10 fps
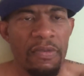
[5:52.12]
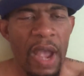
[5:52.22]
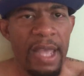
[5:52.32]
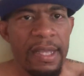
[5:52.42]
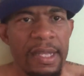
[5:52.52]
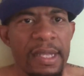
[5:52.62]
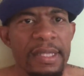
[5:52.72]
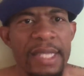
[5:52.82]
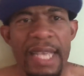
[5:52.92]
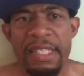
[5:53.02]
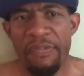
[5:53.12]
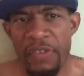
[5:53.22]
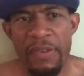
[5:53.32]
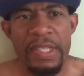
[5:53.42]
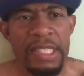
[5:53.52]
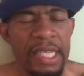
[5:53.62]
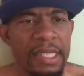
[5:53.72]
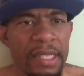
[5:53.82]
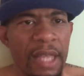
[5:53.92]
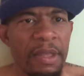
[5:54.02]
Right? Tyson Fury
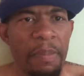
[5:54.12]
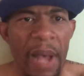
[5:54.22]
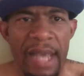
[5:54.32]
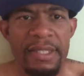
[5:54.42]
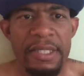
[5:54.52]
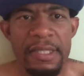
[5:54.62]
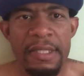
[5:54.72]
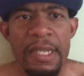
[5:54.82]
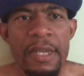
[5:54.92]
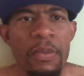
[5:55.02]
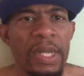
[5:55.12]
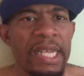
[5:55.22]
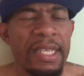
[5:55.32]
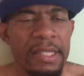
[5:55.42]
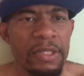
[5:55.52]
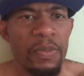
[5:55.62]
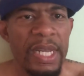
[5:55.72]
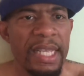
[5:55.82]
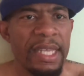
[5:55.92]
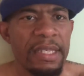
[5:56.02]
sees other boxers when they
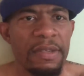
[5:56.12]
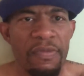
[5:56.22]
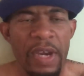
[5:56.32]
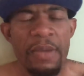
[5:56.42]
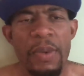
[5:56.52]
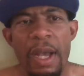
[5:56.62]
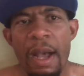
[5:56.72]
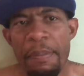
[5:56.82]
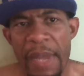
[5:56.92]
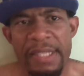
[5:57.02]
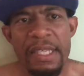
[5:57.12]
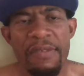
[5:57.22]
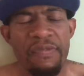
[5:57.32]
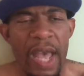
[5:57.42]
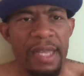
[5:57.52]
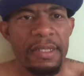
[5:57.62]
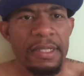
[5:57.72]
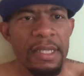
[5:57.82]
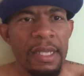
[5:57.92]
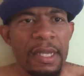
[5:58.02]
get in the ring with Mexican
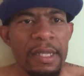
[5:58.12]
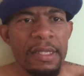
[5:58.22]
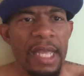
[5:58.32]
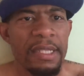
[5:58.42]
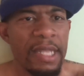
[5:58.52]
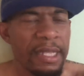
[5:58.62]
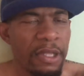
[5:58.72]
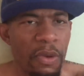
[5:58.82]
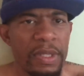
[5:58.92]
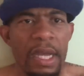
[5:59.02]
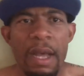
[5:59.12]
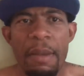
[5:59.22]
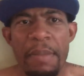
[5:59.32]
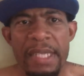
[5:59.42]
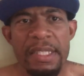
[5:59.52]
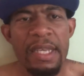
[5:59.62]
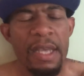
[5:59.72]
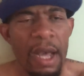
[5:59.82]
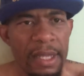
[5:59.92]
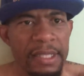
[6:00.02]
fighters. They don the Mexican
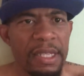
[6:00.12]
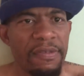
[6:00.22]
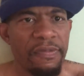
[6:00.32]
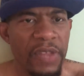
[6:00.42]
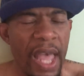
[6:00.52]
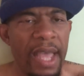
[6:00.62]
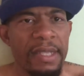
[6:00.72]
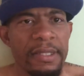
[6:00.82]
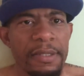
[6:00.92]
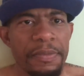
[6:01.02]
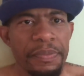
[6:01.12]
colors and the flags.